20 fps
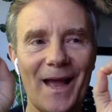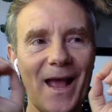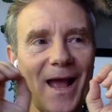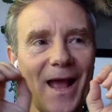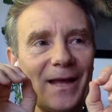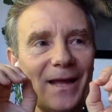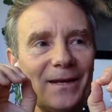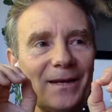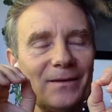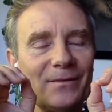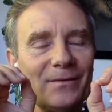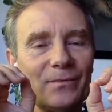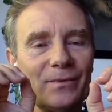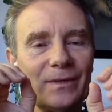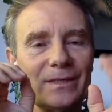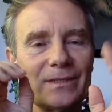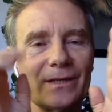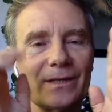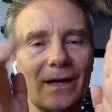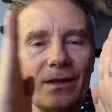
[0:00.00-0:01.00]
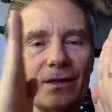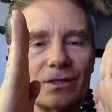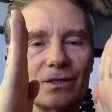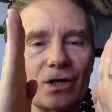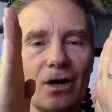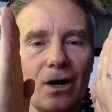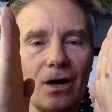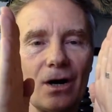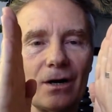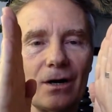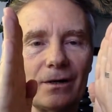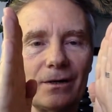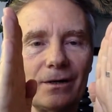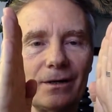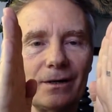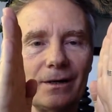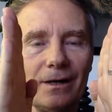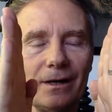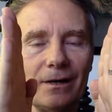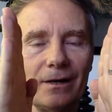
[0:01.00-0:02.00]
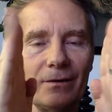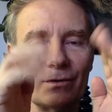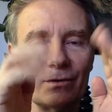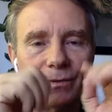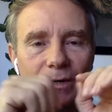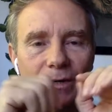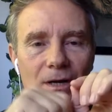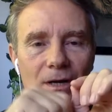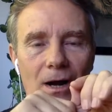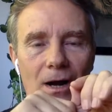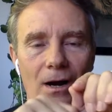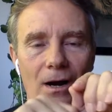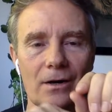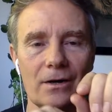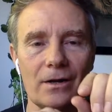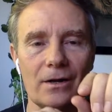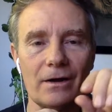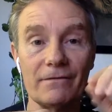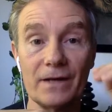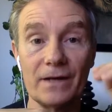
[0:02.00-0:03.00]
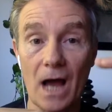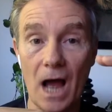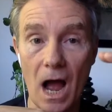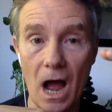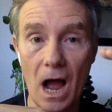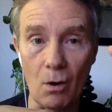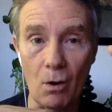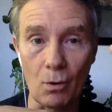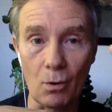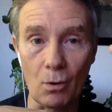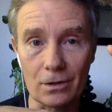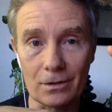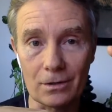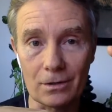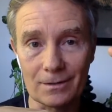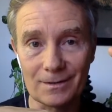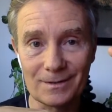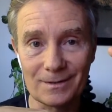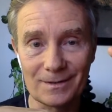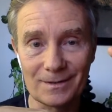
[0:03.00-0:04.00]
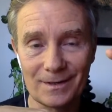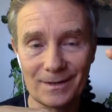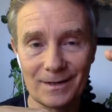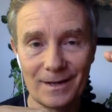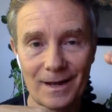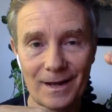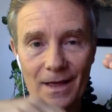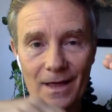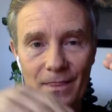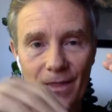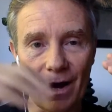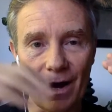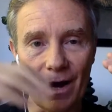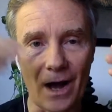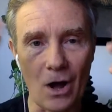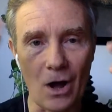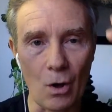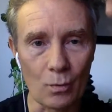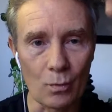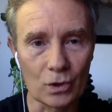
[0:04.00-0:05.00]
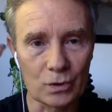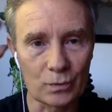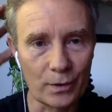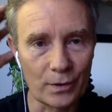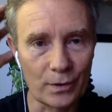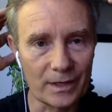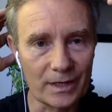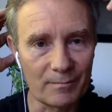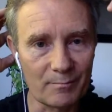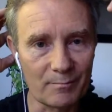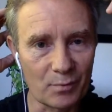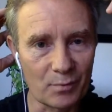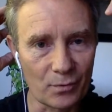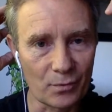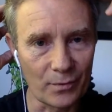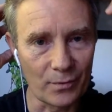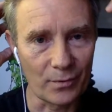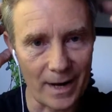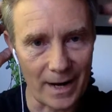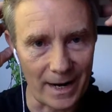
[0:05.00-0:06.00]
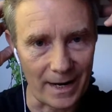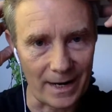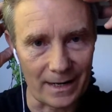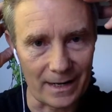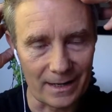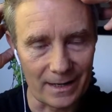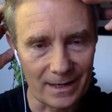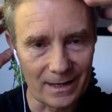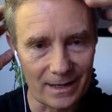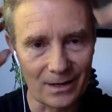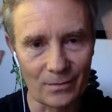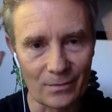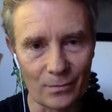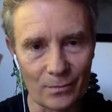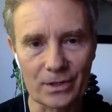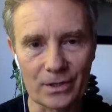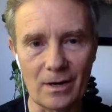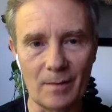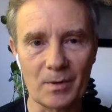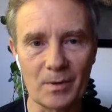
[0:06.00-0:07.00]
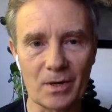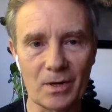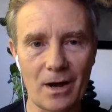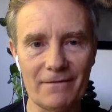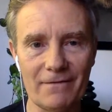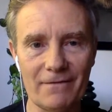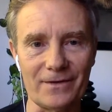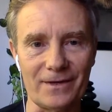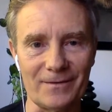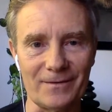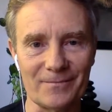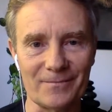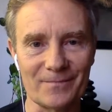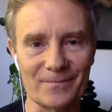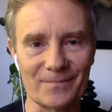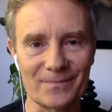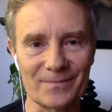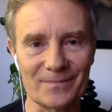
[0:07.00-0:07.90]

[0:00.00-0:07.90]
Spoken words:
And we saw this card, and it was a card of an owl. And the owl was wearing a beret with a cup of coffee.